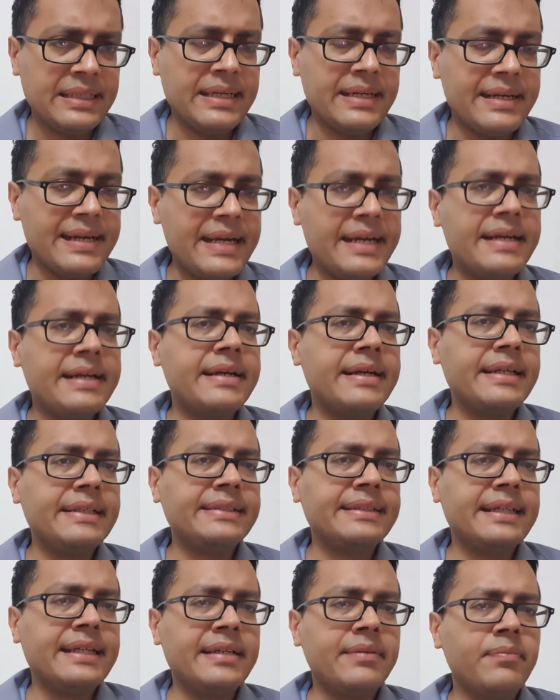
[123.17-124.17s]
decrease
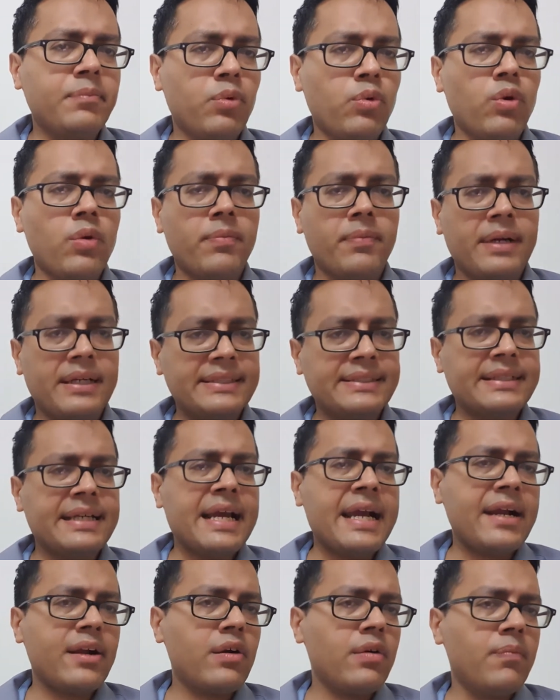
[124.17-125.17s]
in bone mass,
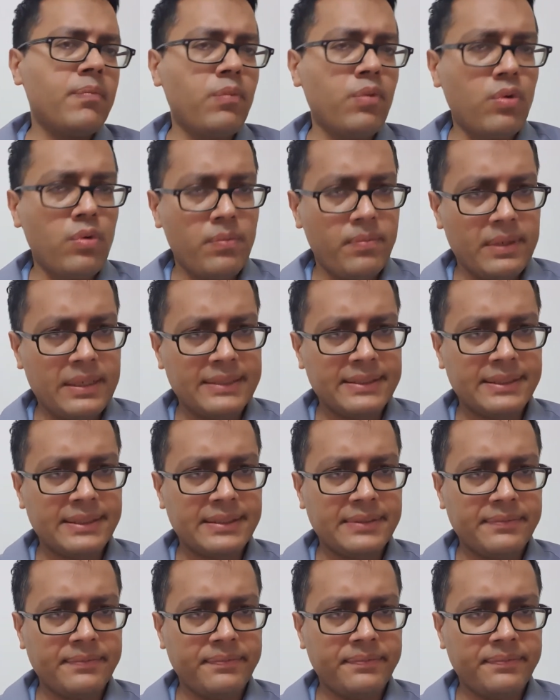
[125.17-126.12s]
lack of bone mass.